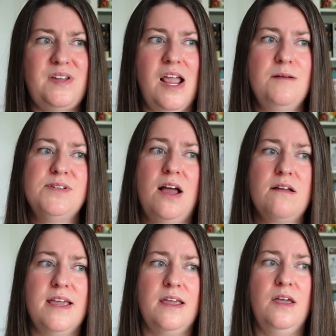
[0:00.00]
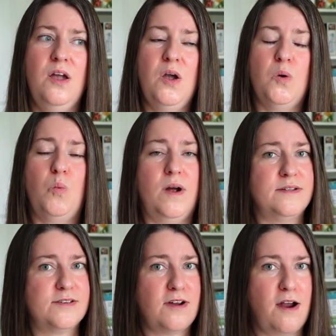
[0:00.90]
I'm docking
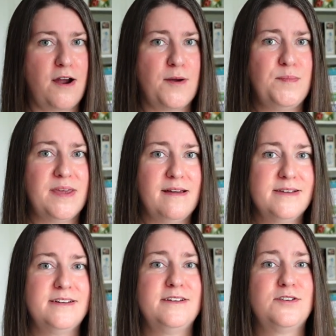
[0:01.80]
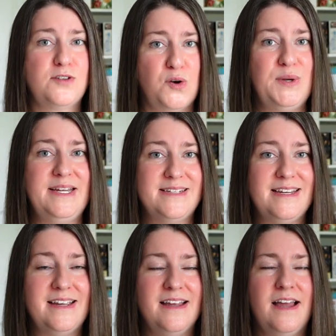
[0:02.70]
one star because it is so
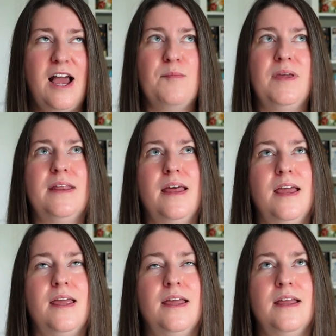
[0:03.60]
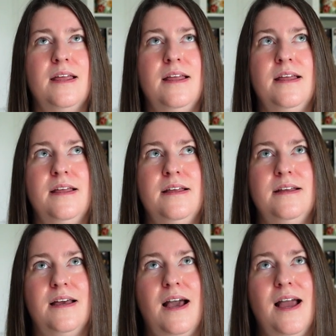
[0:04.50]
easy. I mean, like,
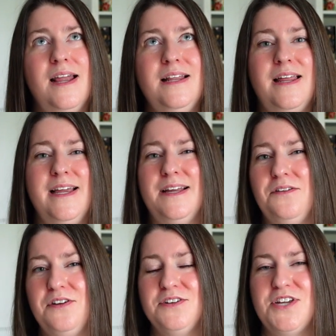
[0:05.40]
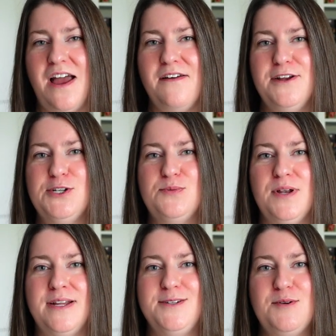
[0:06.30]
I like a little challenge when
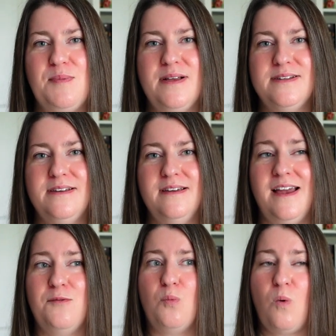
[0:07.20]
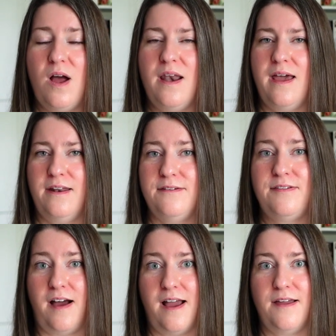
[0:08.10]
I do a puzzle, and one out of
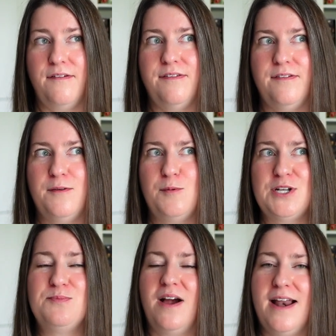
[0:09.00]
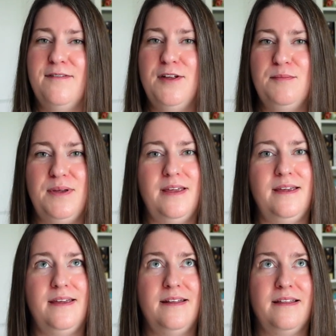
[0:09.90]
five, which might even
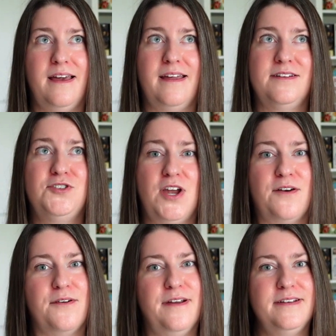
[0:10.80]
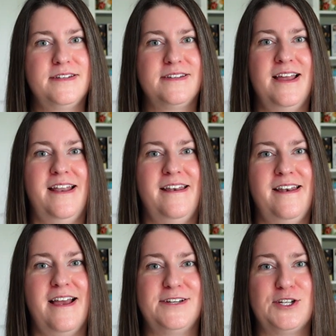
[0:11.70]
be like generous,
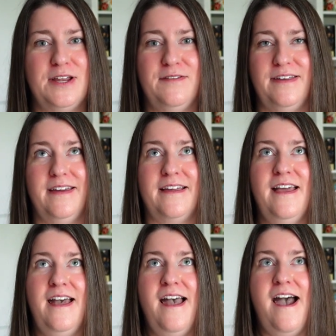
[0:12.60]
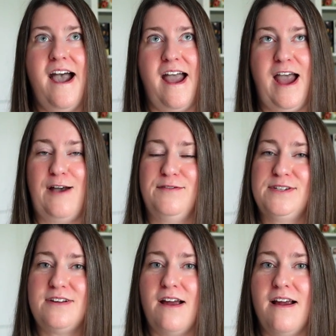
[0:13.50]
and I should give it like half a
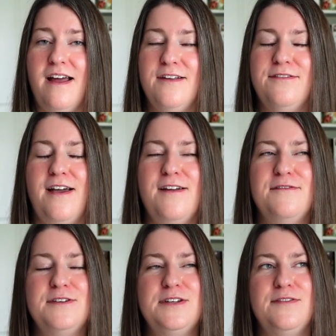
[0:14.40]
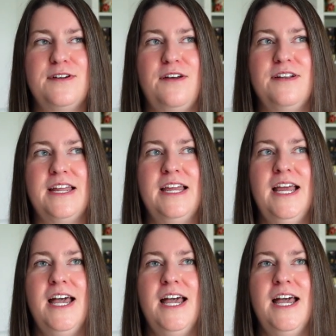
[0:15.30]
star out of five for difficulty.